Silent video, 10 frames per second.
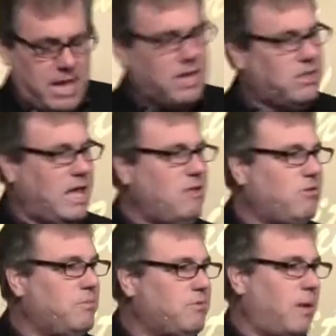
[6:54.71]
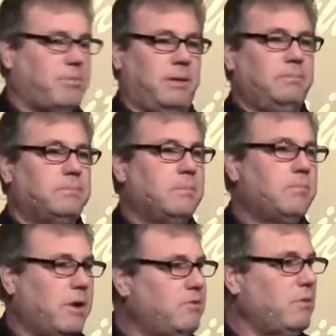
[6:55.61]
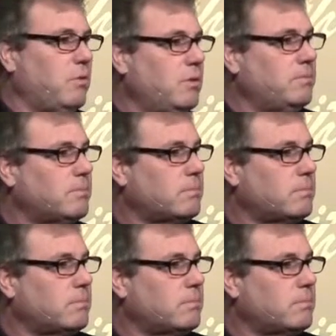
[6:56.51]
he could teach him something. Praise the Lord.